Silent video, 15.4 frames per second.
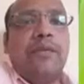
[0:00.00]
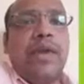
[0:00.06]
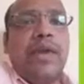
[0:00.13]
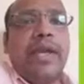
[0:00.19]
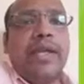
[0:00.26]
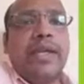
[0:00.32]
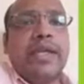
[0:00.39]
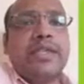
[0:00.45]

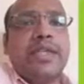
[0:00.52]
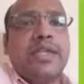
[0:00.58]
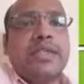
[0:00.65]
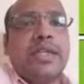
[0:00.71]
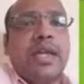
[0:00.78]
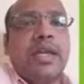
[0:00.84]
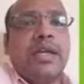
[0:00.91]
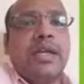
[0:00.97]

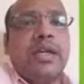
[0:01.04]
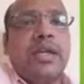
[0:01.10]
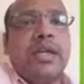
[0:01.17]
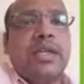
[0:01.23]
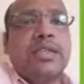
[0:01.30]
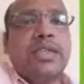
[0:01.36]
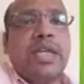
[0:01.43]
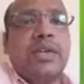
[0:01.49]
advantages
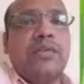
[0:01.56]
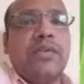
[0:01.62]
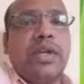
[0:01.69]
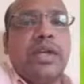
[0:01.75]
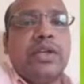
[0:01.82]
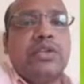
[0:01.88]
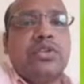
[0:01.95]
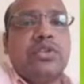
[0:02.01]
and
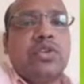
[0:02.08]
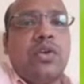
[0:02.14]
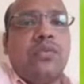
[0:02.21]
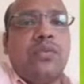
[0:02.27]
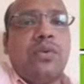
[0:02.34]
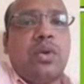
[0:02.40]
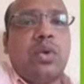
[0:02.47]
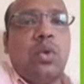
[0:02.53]
disadvantages
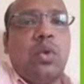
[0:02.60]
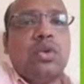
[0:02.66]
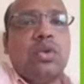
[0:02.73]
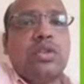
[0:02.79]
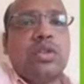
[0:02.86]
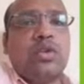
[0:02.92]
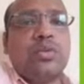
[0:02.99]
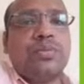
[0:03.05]
of
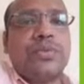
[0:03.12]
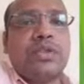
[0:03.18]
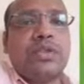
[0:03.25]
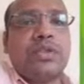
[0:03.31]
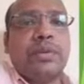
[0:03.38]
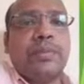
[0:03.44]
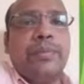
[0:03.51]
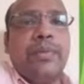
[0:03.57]
closed loop
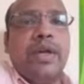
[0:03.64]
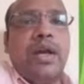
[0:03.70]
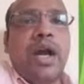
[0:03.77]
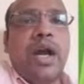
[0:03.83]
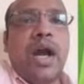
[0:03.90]
system.